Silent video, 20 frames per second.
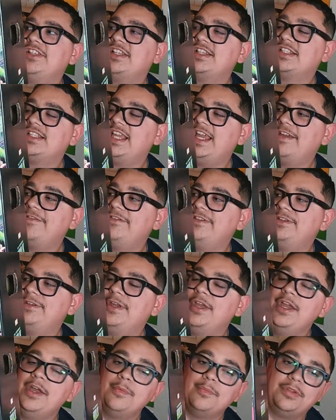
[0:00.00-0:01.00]
I just haven't,
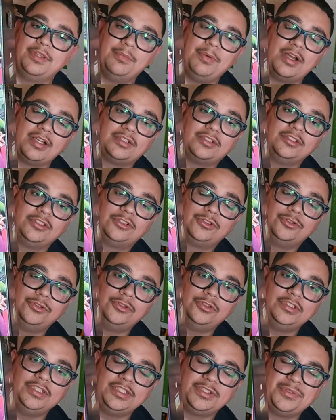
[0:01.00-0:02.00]
but the box looked
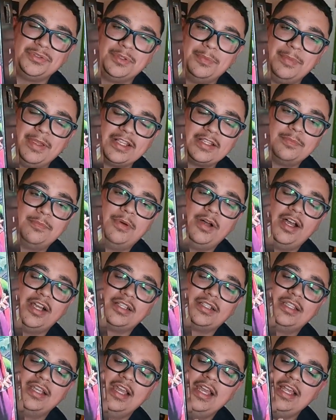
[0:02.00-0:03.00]
cool, and this was the best
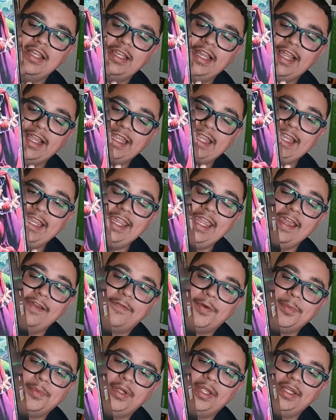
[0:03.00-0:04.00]
box that I can get
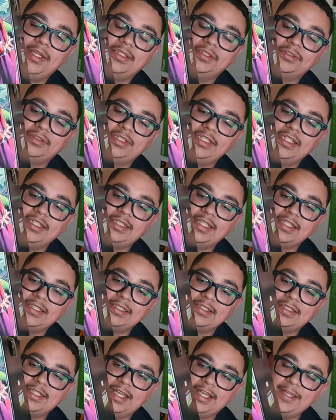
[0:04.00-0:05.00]
from my LCS at the
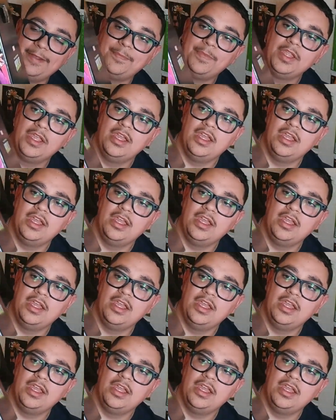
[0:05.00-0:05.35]
time.